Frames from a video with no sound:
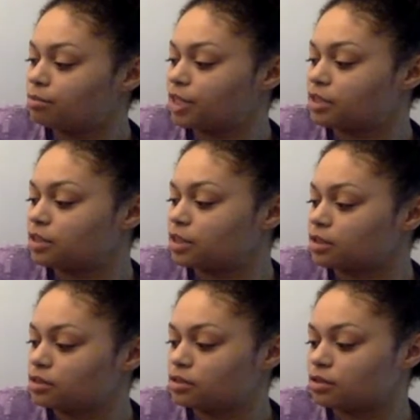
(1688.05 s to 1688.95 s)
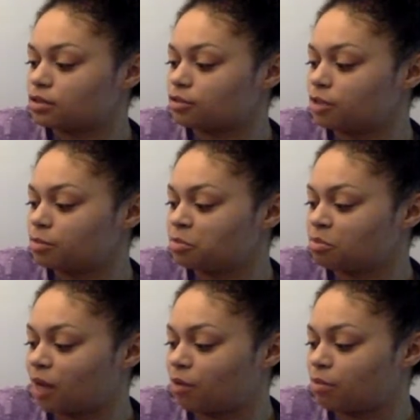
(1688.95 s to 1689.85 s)
Pixie sticks in grape,
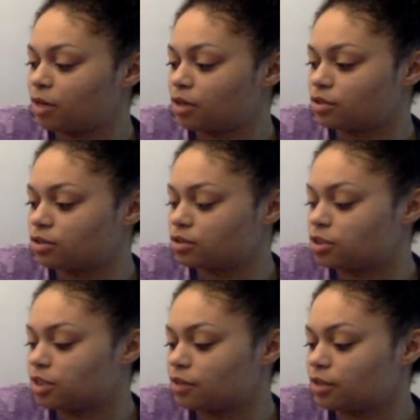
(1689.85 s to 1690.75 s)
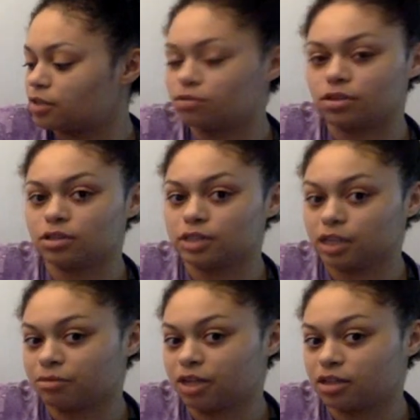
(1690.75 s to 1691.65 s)
Maui punch, cherry, and orange.
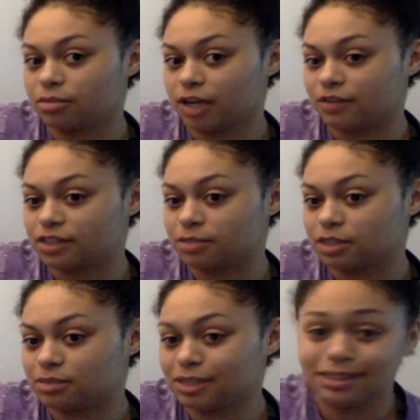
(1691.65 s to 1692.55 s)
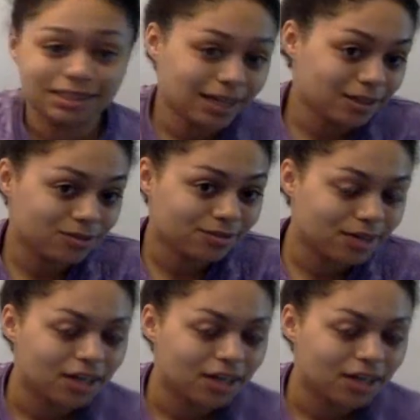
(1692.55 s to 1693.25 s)
I might end up having some of these myself.